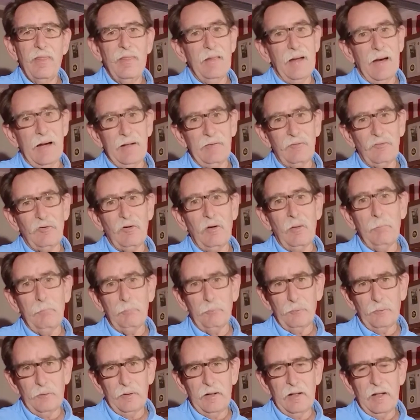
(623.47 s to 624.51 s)
That's
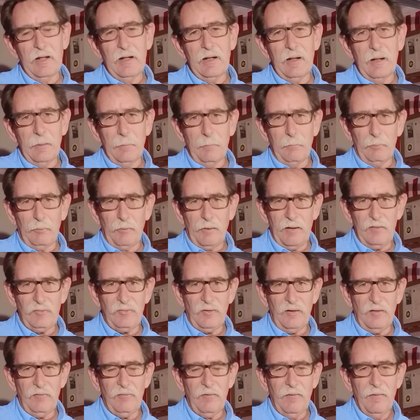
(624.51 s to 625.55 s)
pretty
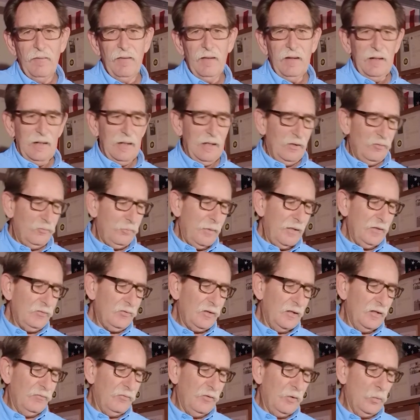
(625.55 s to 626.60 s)
impressive,
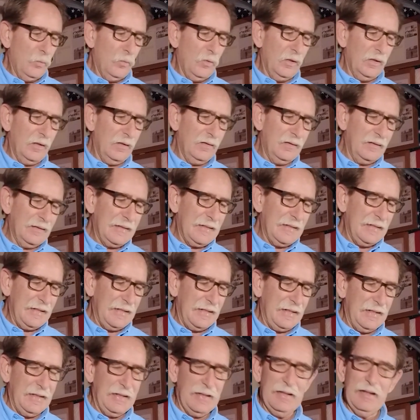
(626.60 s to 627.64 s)
especially if you wanted to get
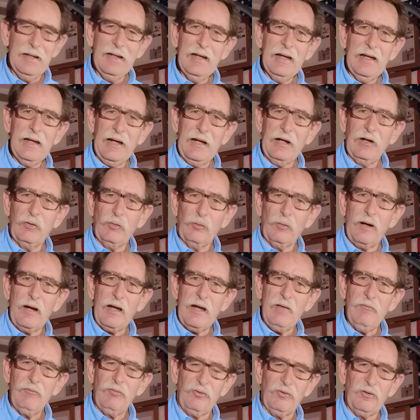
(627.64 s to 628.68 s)
in and
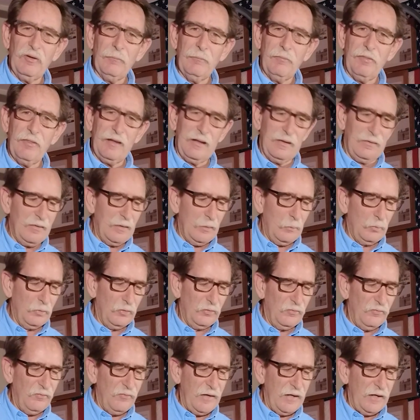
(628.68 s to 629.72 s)
engrave something that
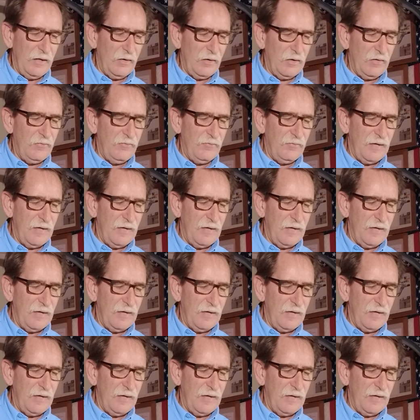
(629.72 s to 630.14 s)
was very